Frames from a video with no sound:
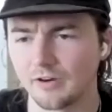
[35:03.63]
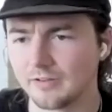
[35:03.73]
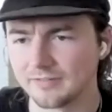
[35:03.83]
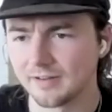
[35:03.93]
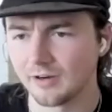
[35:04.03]

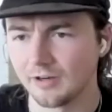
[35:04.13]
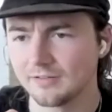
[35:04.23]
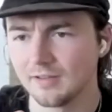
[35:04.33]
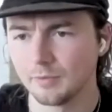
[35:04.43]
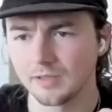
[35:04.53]

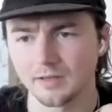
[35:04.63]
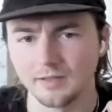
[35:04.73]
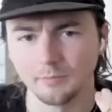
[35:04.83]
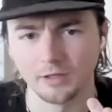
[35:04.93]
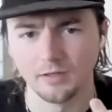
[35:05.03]

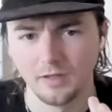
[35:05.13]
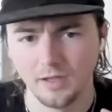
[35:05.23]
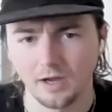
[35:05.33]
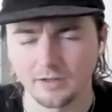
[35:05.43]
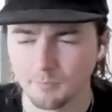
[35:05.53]
stereotypically that
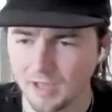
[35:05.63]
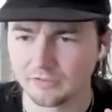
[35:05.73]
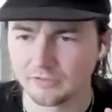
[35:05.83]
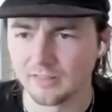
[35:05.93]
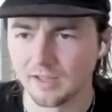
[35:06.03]
i'd
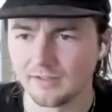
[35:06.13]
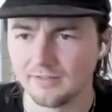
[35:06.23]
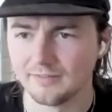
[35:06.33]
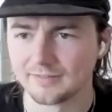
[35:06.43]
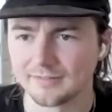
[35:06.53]
imagine that
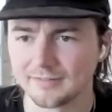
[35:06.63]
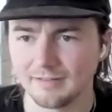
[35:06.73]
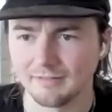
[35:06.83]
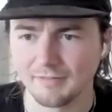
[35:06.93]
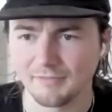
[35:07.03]
is
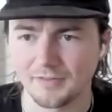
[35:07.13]
if,